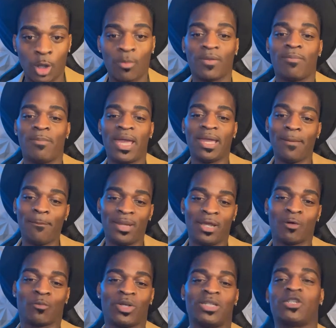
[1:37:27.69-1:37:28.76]
So with Megan
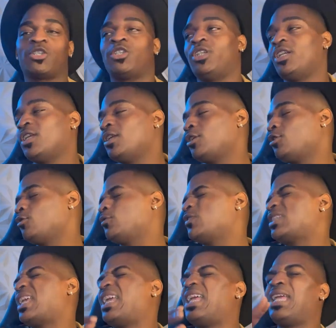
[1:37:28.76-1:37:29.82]
being rich, she can
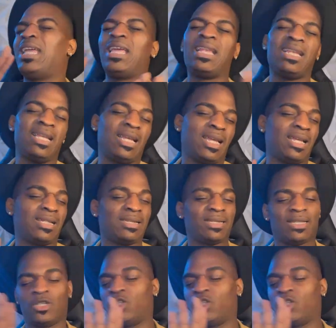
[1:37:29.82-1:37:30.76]
use any instance.